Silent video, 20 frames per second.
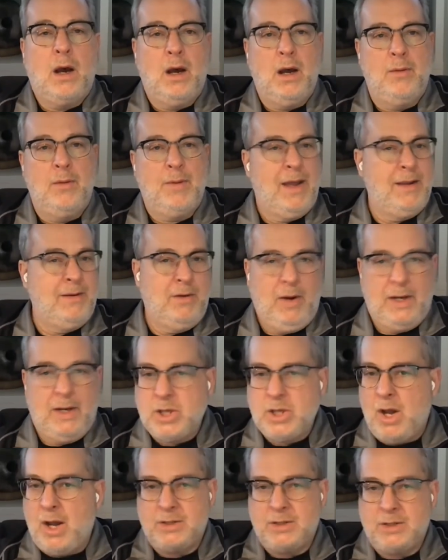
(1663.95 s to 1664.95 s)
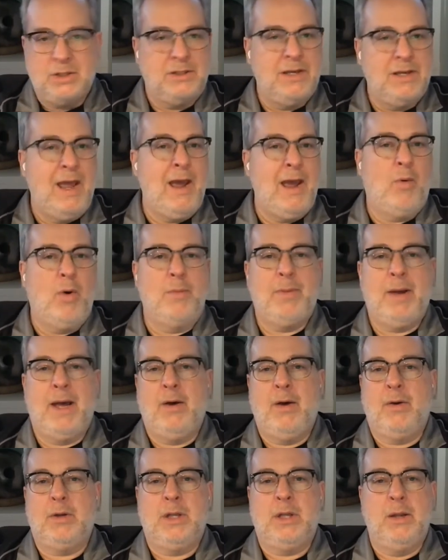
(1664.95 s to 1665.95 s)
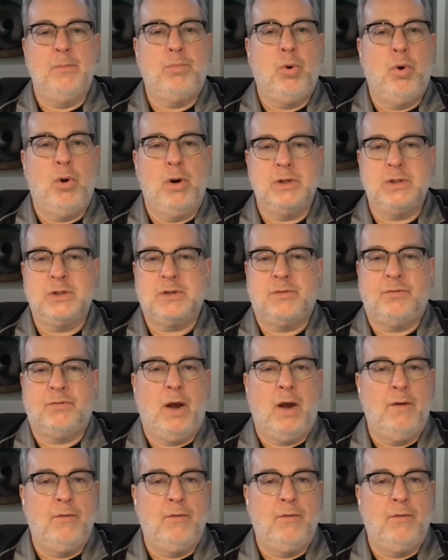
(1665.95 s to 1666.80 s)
I talked just now about the importance